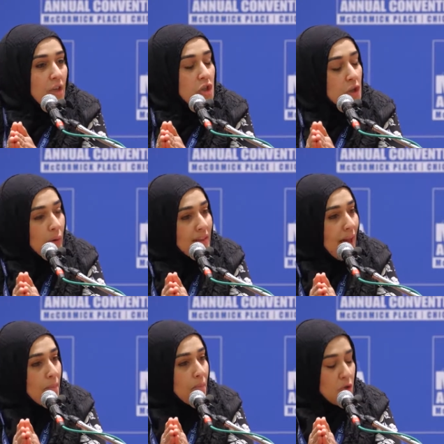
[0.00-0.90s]
Do you know what
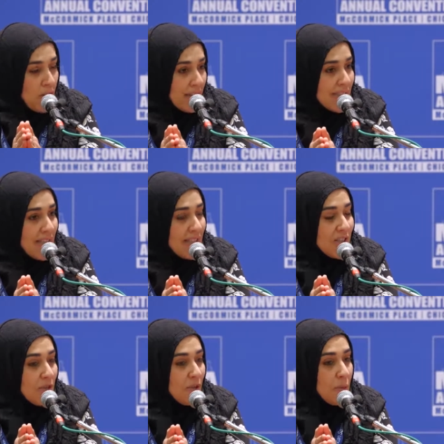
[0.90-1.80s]
that
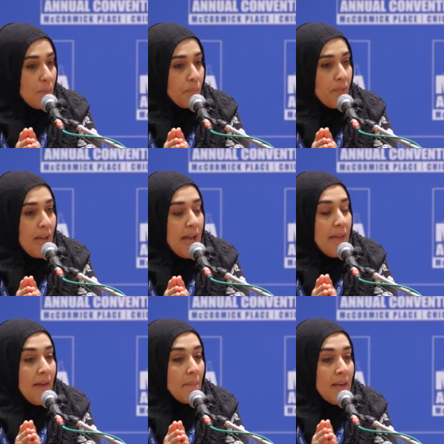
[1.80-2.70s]
translates to? That